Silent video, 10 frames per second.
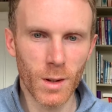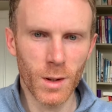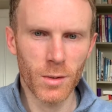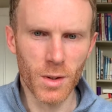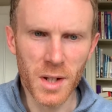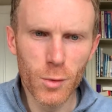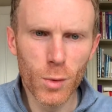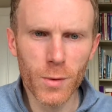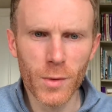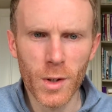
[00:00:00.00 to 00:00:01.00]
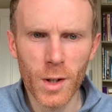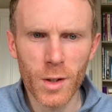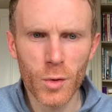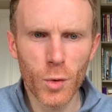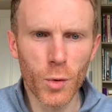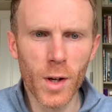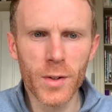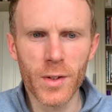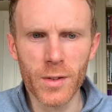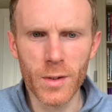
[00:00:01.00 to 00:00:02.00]
So the nature of
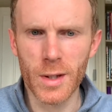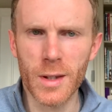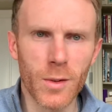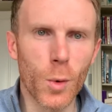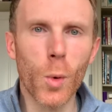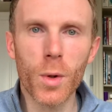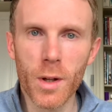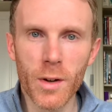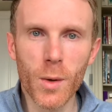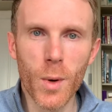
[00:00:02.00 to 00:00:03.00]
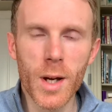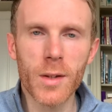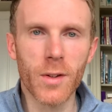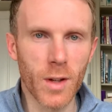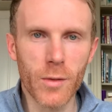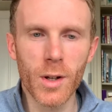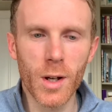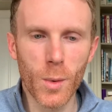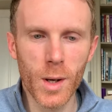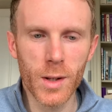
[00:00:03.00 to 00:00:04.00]
trust is in these ordinary ways, these
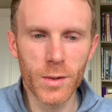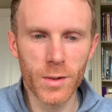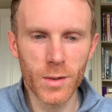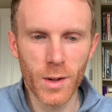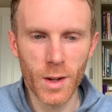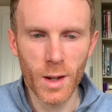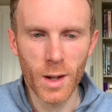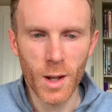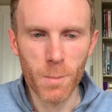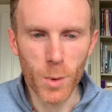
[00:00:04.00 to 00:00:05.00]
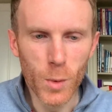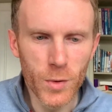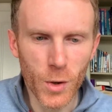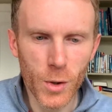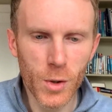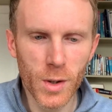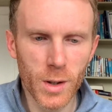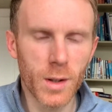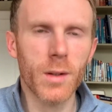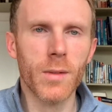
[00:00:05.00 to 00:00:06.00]
everyday ways, but also
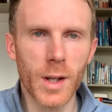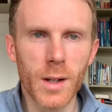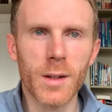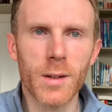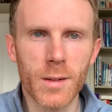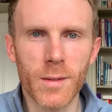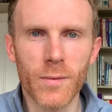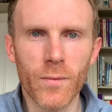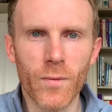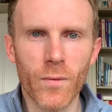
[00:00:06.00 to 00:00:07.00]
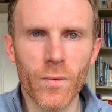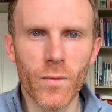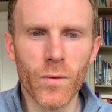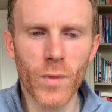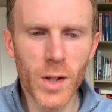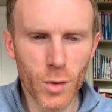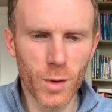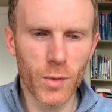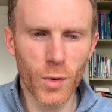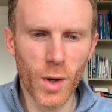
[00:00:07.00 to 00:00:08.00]
then nature
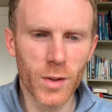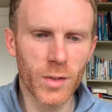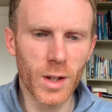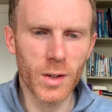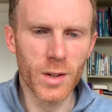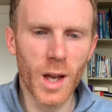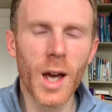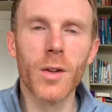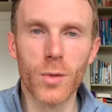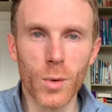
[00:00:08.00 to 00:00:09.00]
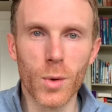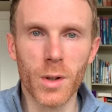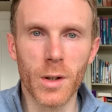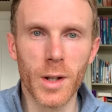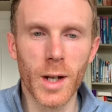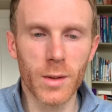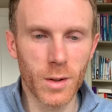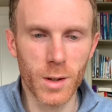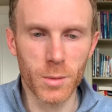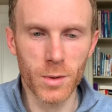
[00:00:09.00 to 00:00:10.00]
of trust is extraordinary at
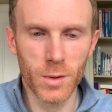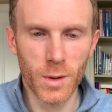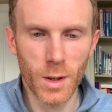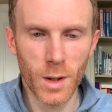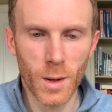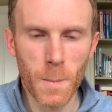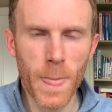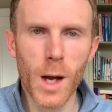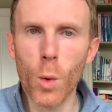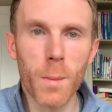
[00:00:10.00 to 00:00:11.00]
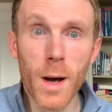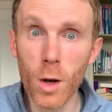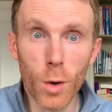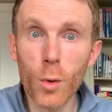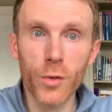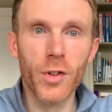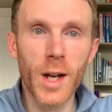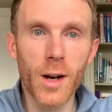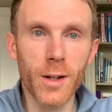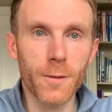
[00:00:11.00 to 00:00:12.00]
times, all about launching
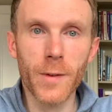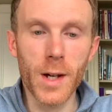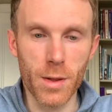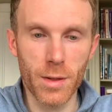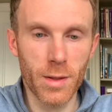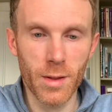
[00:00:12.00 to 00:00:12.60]
out in faith.